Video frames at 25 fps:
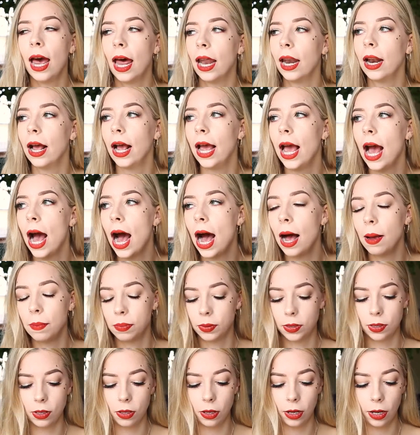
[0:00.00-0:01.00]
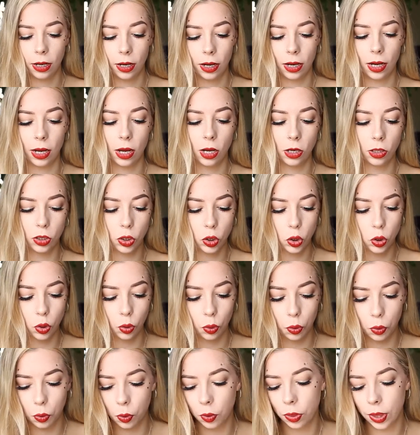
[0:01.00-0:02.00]
and I absolutely
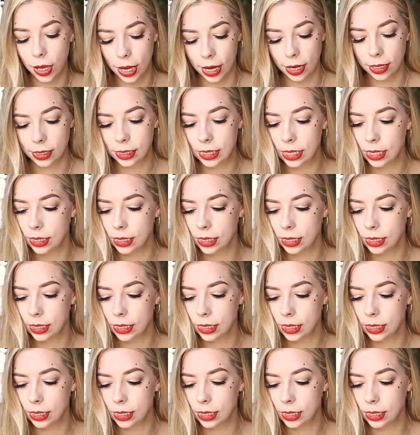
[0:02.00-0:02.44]
adore this.